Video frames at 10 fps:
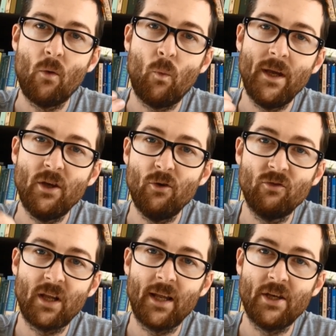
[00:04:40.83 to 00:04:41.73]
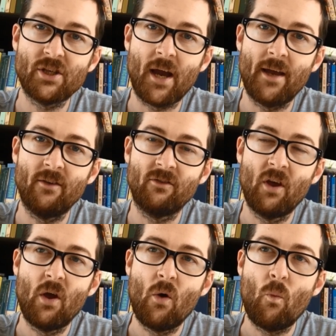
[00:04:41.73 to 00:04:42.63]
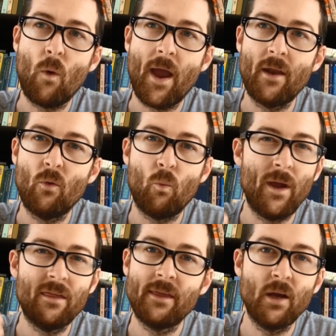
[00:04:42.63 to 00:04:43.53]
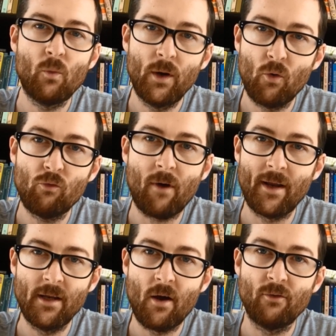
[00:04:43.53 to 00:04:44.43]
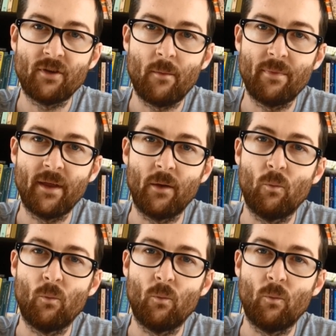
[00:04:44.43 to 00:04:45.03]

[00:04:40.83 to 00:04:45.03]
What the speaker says: We use cliches when we think we already know something,